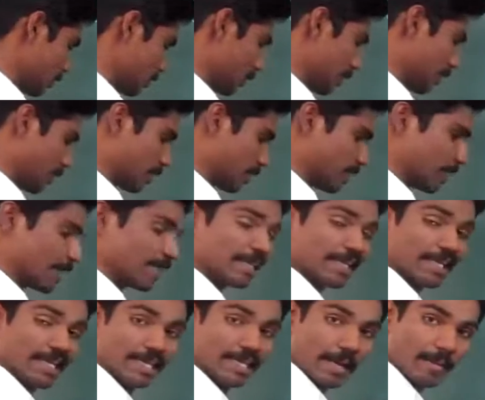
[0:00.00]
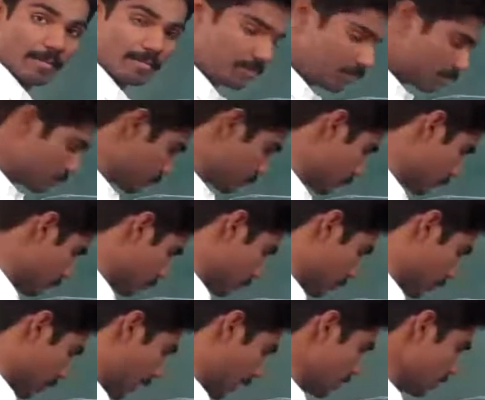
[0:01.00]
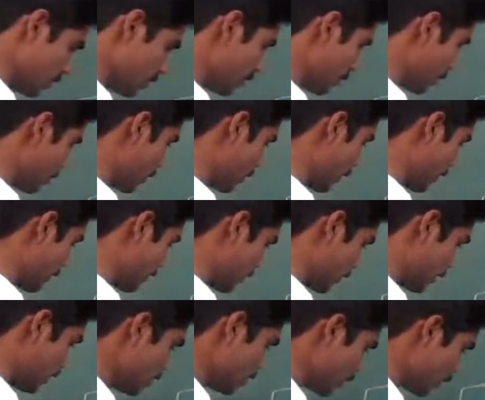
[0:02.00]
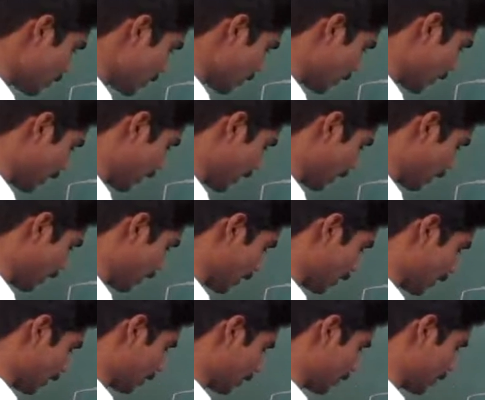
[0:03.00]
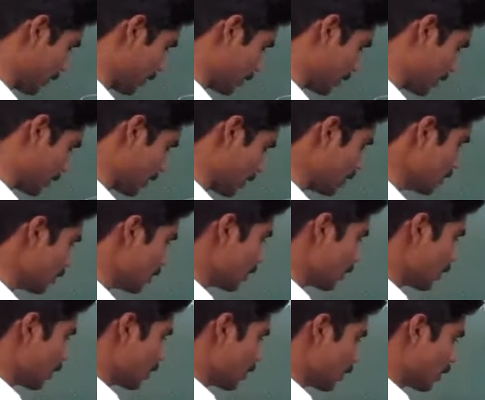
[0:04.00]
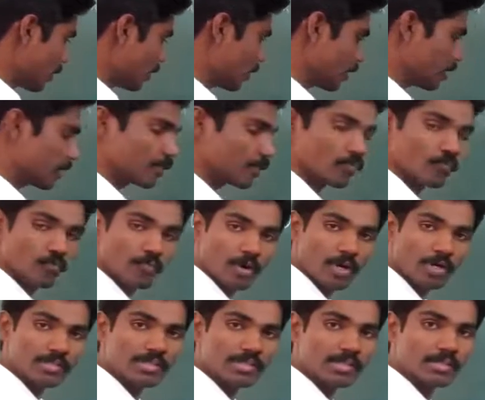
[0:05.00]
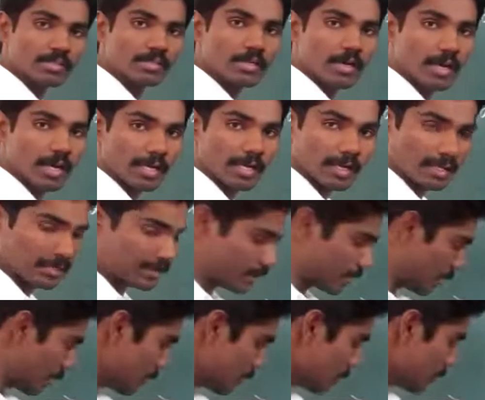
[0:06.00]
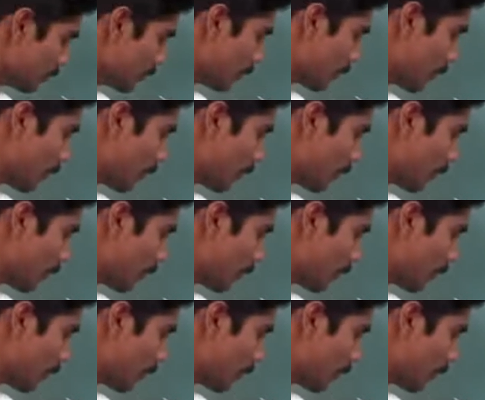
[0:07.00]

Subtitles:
the TEM and SEND. These 3 words I will consider.